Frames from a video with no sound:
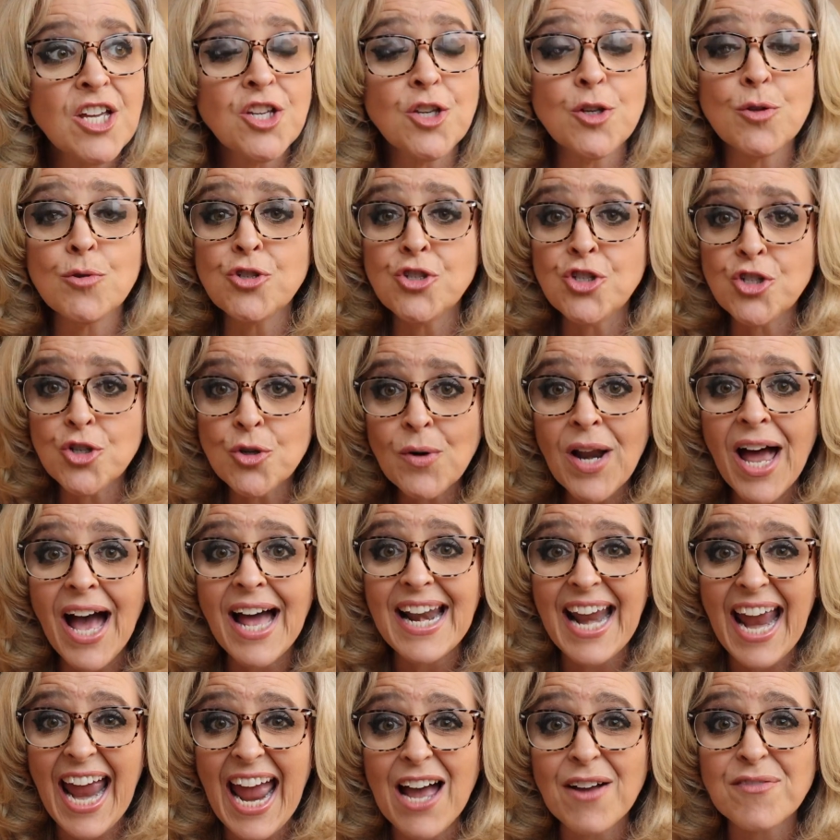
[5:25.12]
You do
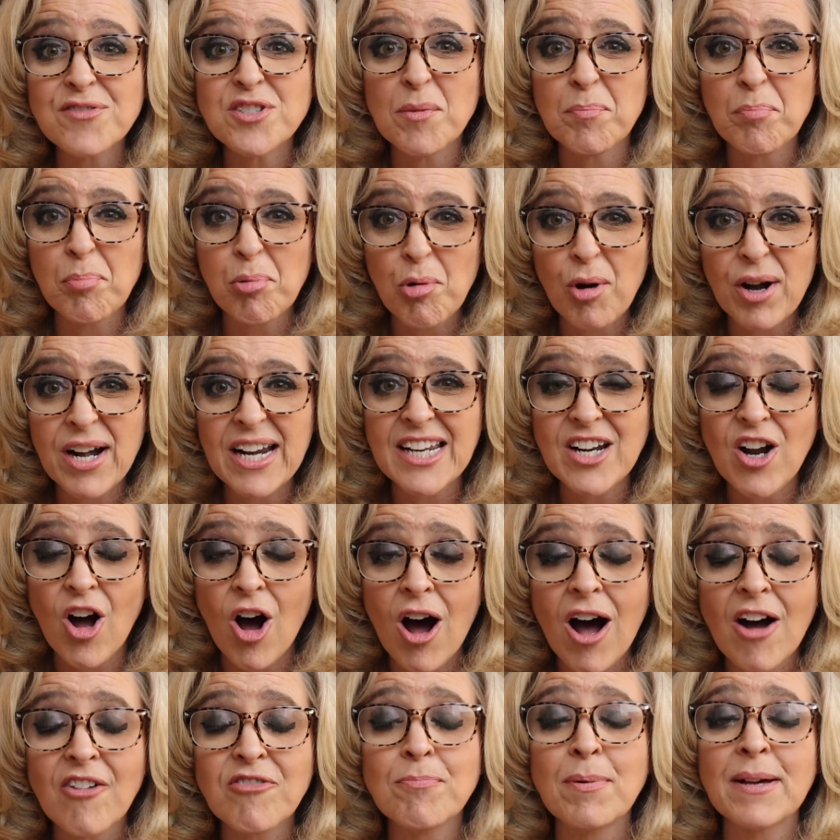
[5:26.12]
not have to print it
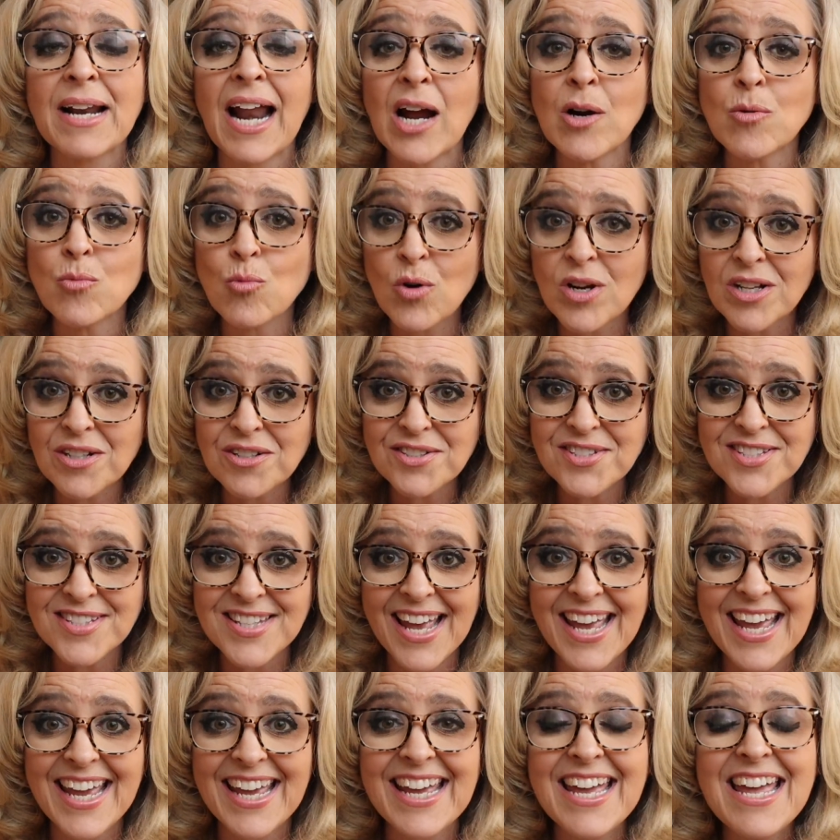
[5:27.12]
off, but I will
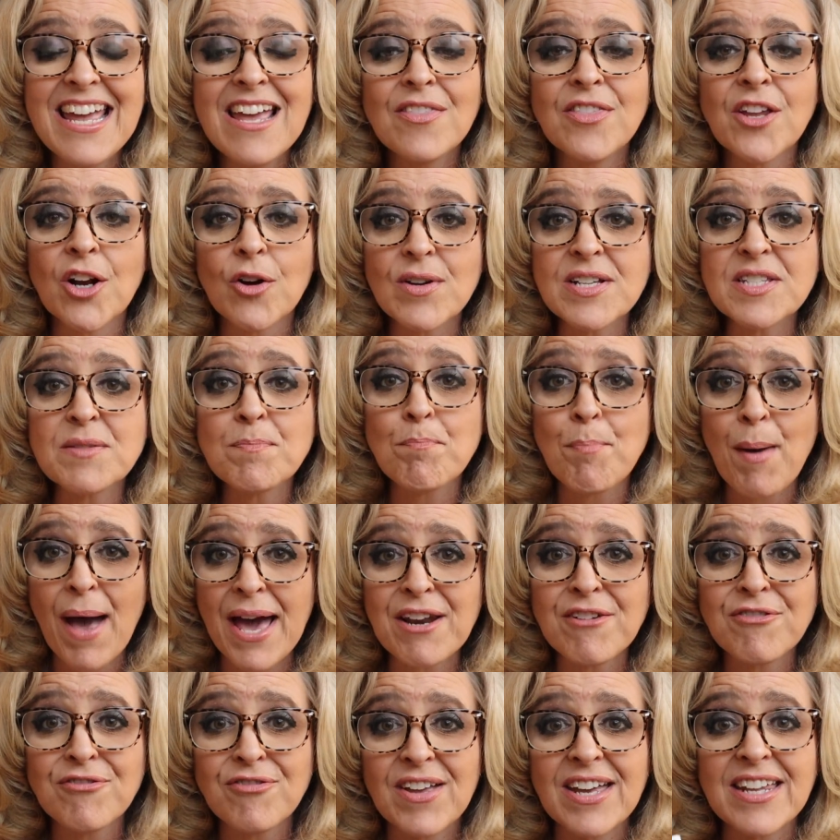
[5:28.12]
say there is
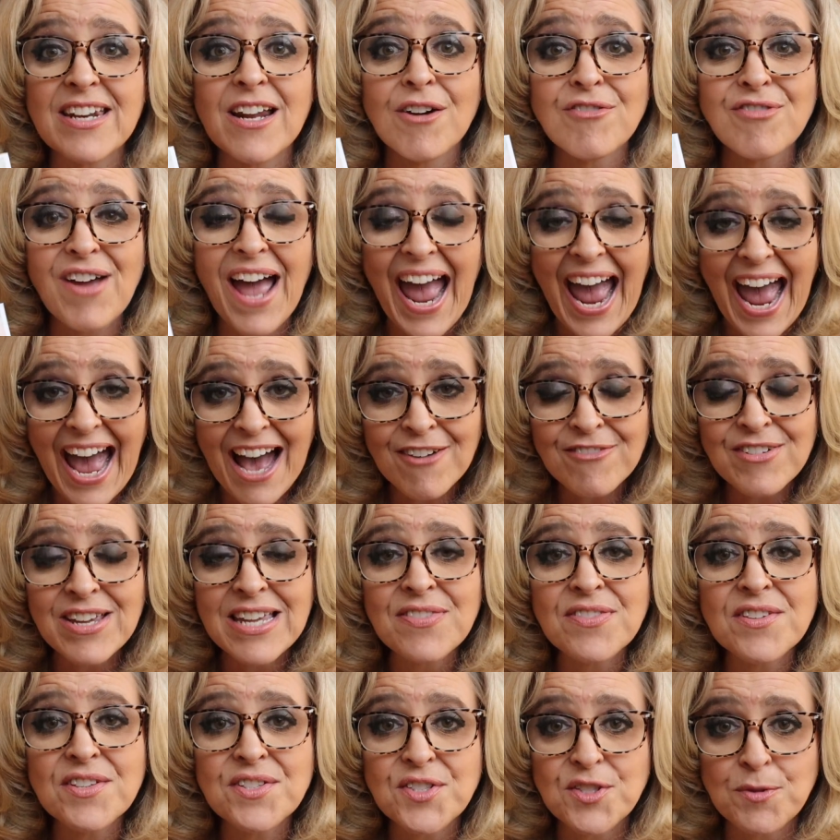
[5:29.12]
benefit of
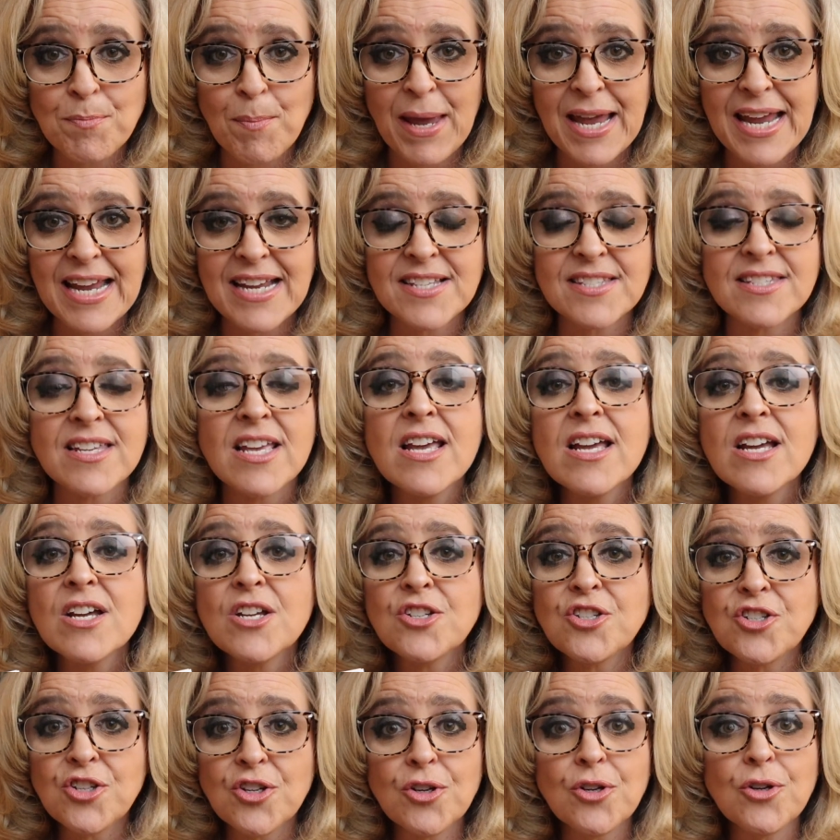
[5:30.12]
having the space
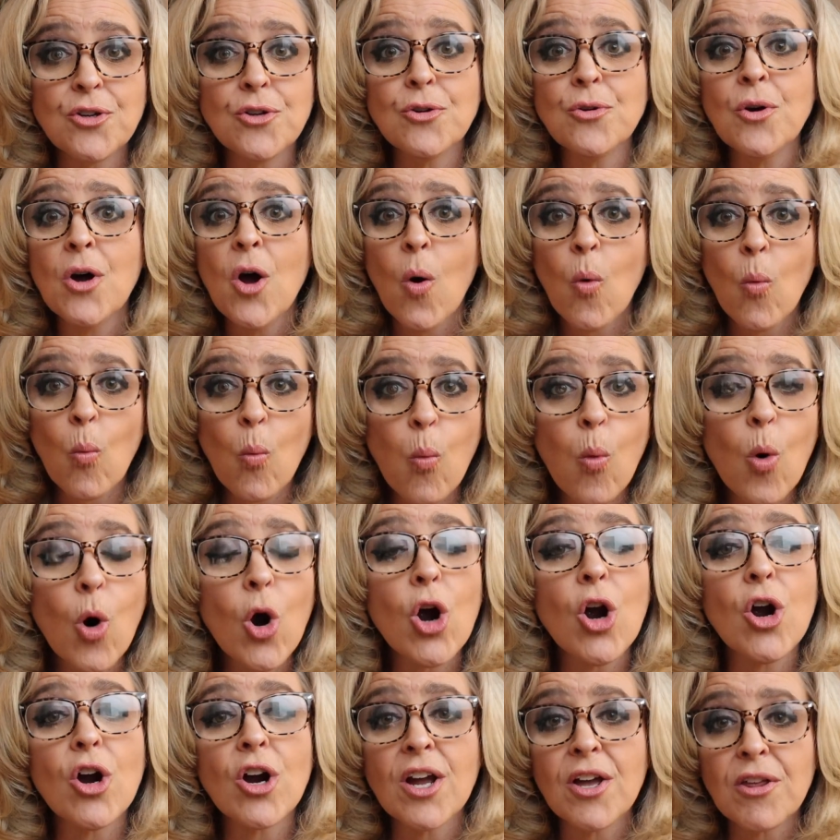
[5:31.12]
to
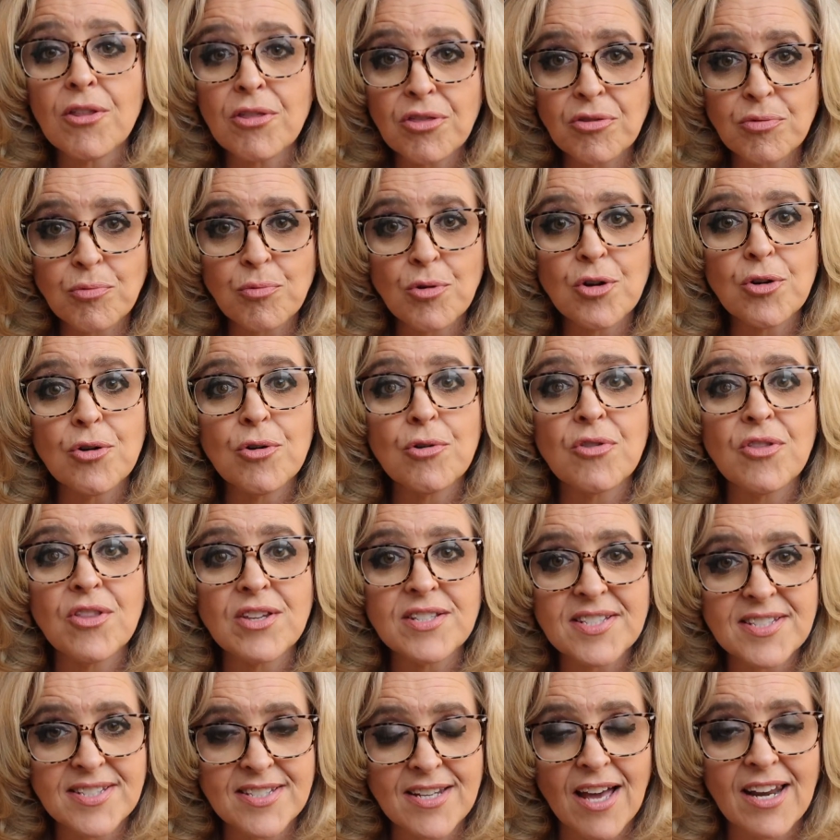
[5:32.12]
work through the
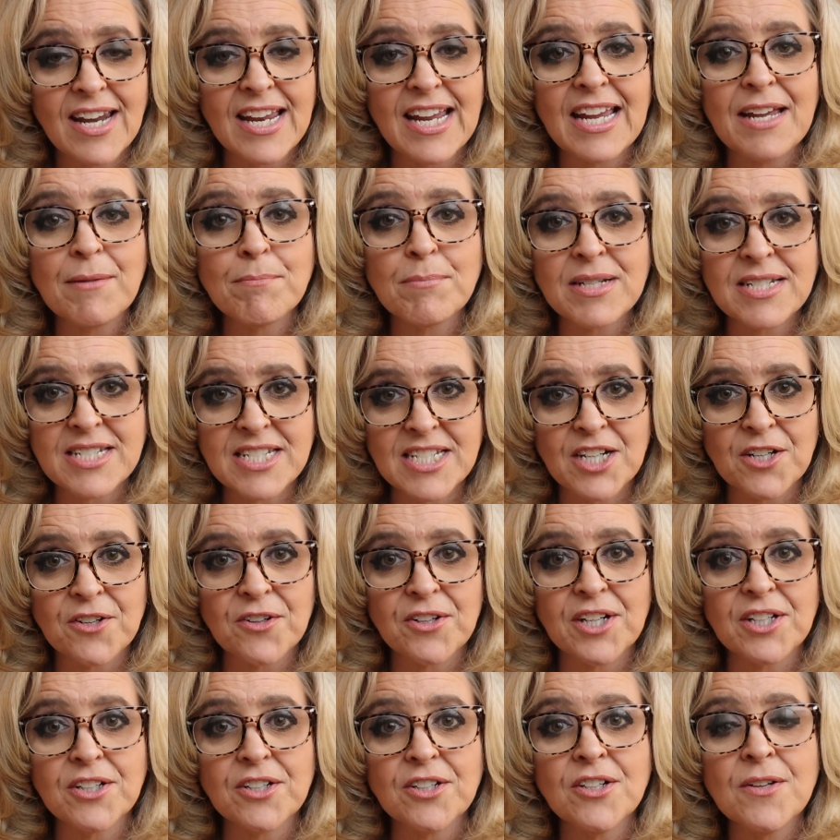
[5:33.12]
study
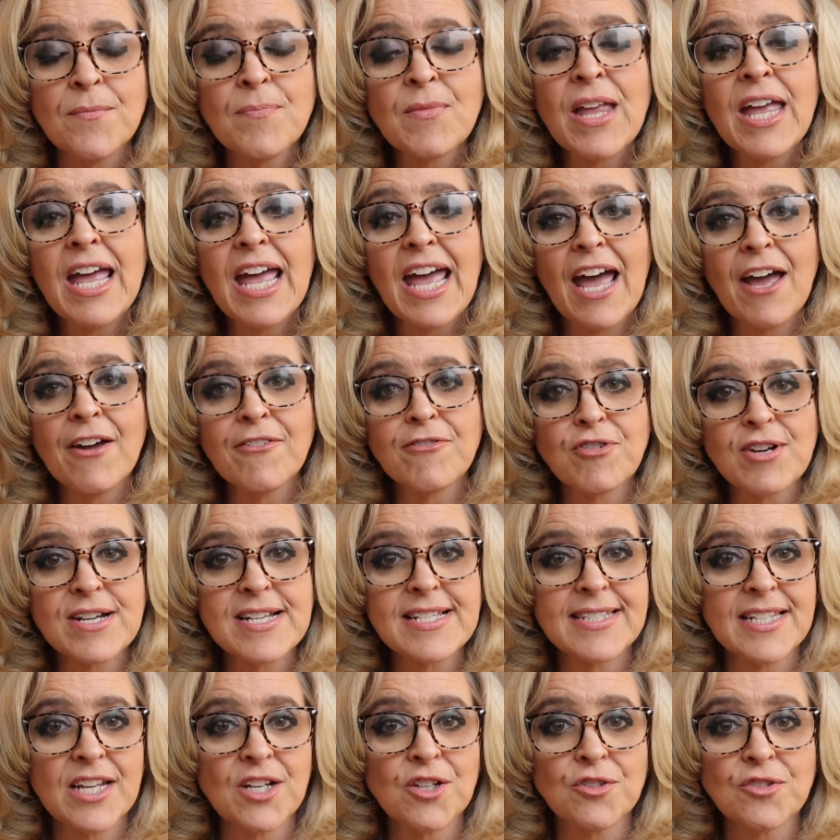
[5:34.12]
material every
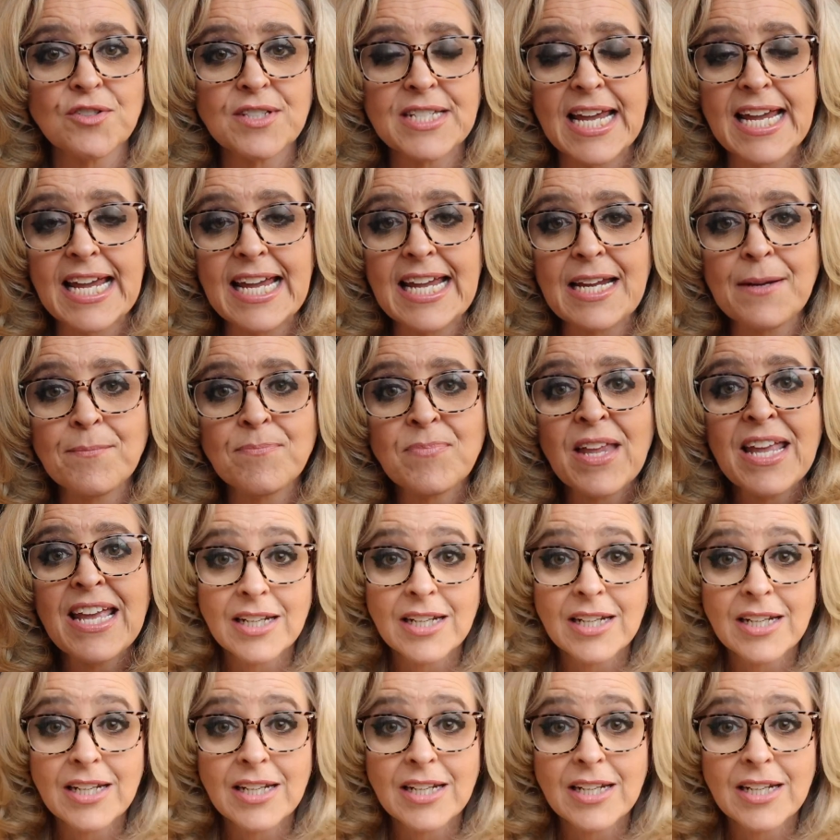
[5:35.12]
single day.